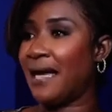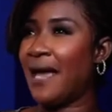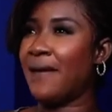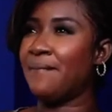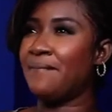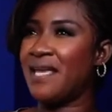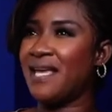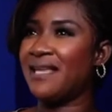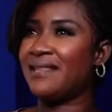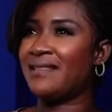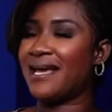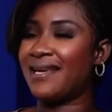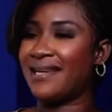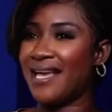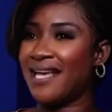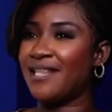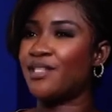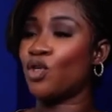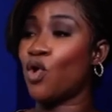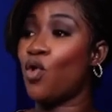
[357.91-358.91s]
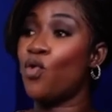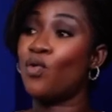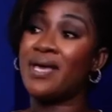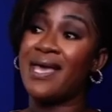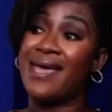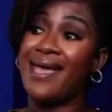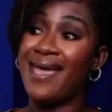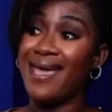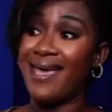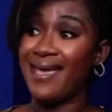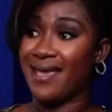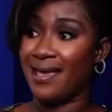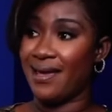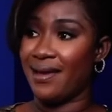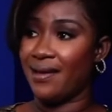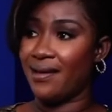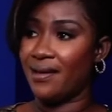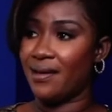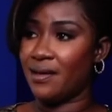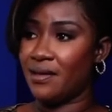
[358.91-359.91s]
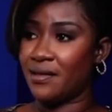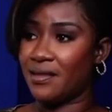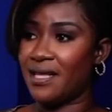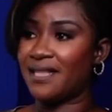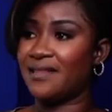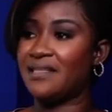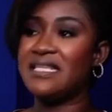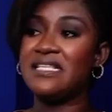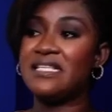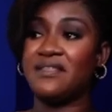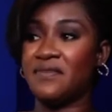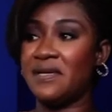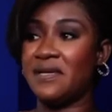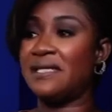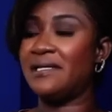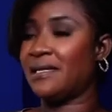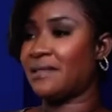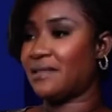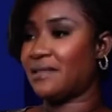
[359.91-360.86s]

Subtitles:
I mean that it's okay that these feelings